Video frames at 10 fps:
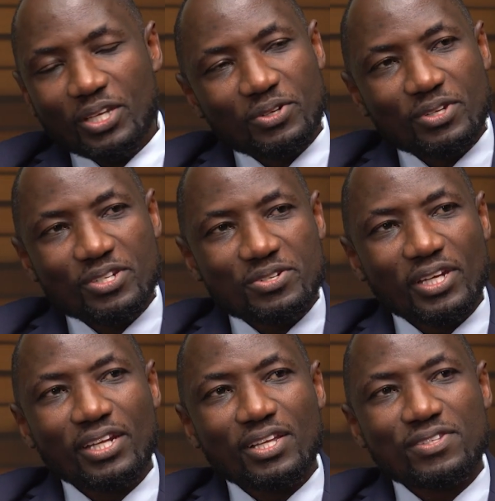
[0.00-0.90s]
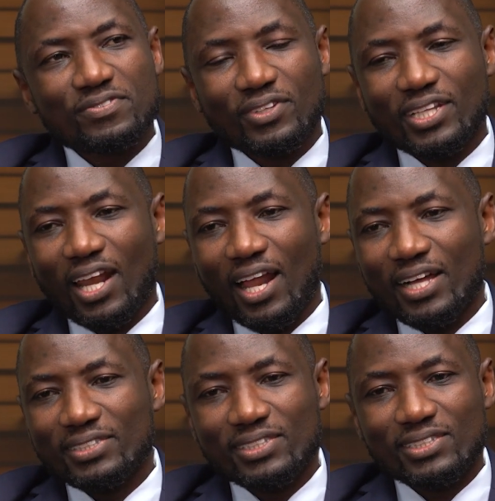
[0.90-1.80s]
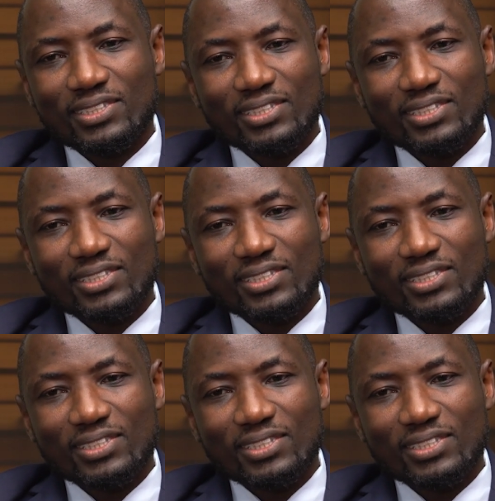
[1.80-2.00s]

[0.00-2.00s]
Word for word: doing trainings for the last,